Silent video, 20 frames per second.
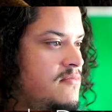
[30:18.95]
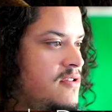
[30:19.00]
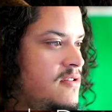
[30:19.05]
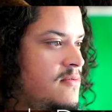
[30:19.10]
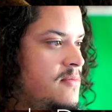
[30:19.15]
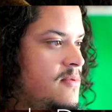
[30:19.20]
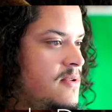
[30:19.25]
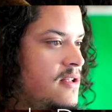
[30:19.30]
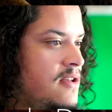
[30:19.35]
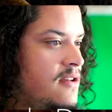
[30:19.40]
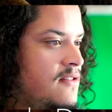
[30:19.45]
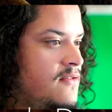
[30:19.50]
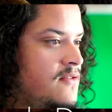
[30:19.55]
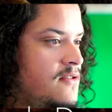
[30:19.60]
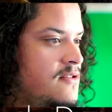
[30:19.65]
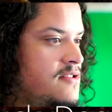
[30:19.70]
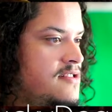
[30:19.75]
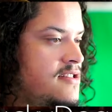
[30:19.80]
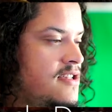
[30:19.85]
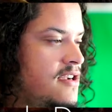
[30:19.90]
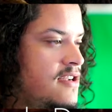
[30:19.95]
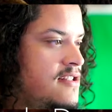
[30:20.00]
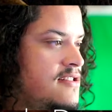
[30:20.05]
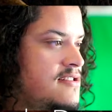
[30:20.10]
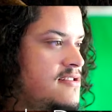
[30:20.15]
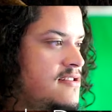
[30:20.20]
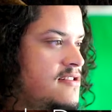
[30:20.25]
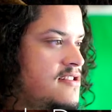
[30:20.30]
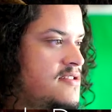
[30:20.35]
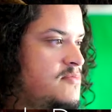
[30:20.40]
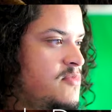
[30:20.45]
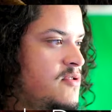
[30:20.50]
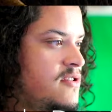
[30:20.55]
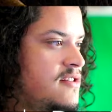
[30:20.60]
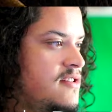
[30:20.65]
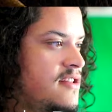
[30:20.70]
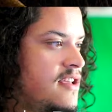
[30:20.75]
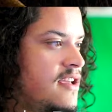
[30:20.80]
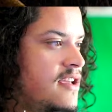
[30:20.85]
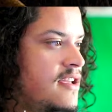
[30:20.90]
blah blah blah, for his second son's
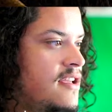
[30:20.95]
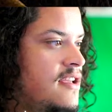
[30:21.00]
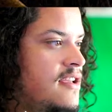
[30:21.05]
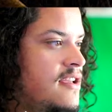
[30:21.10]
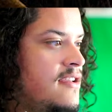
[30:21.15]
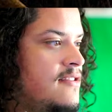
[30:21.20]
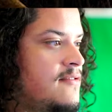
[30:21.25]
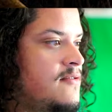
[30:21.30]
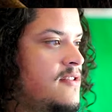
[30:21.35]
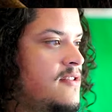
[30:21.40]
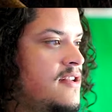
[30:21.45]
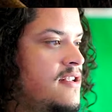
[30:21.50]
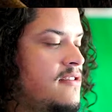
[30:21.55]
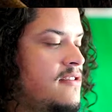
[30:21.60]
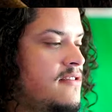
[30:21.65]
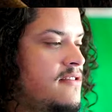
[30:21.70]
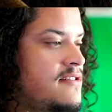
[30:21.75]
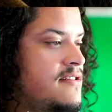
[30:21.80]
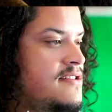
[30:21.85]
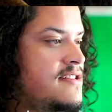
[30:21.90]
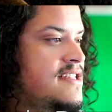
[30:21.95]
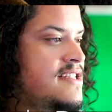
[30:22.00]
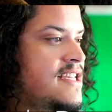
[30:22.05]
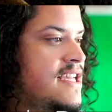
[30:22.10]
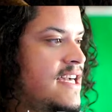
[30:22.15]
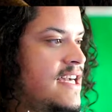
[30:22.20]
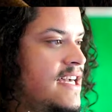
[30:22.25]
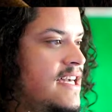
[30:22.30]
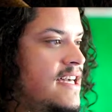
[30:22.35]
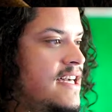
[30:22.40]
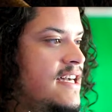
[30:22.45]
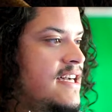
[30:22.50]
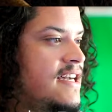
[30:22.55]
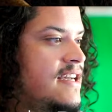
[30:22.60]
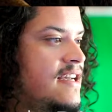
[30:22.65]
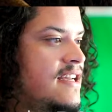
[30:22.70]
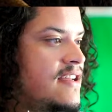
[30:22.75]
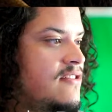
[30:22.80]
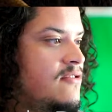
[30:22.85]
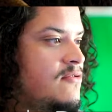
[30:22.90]
birthday. Rhaenyra,